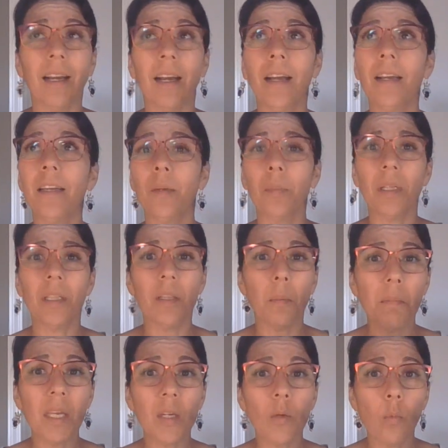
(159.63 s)
I am in the
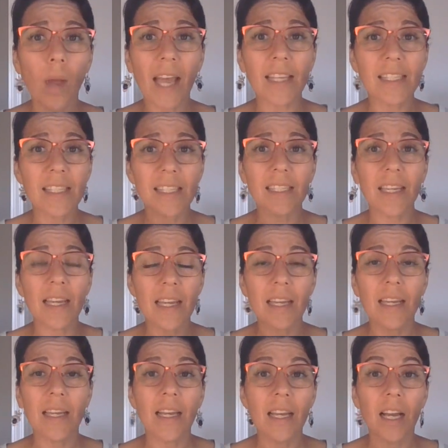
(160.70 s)
Midwest
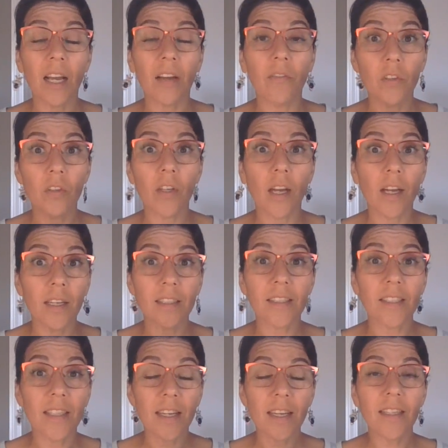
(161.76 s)
of the United
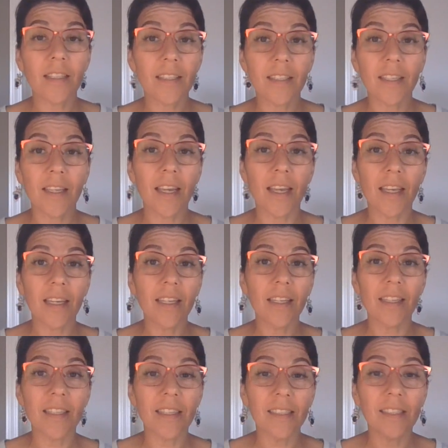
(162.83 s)
States, and it
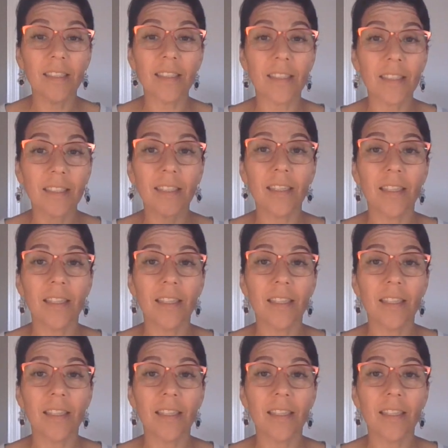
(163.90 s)
is